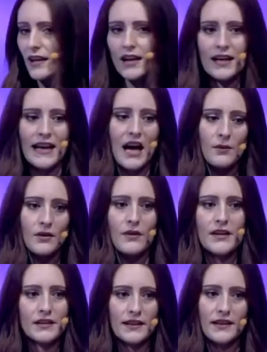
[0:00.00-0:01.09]
how we regulate
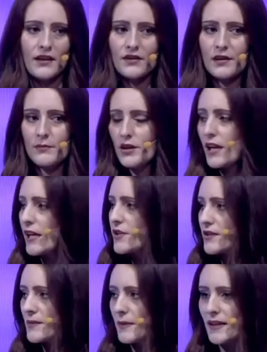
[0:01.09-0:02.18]
other communications
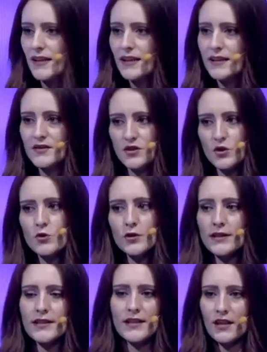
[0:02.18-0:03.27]
media is usually done on
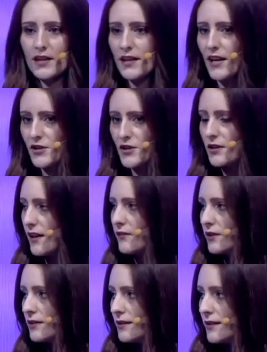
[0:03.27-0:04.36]
the national level.
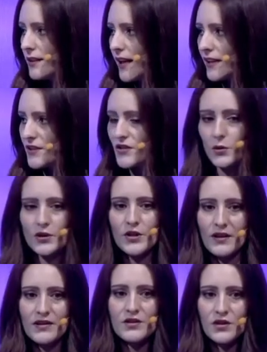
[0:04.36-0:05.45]
And so this
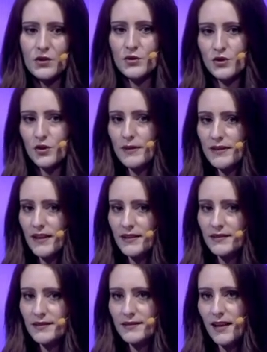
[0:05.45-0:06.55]
too should be done,
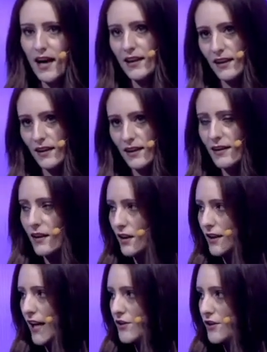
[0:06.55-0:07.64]
I think, on a
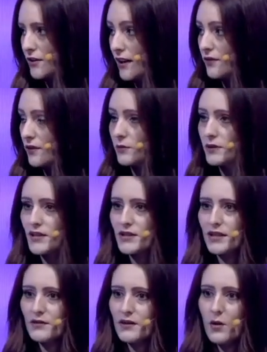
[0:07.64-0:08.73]
national level. And what that's going to
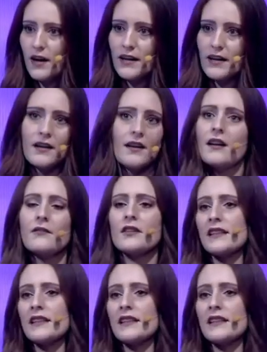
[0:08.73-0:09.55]
require, for example,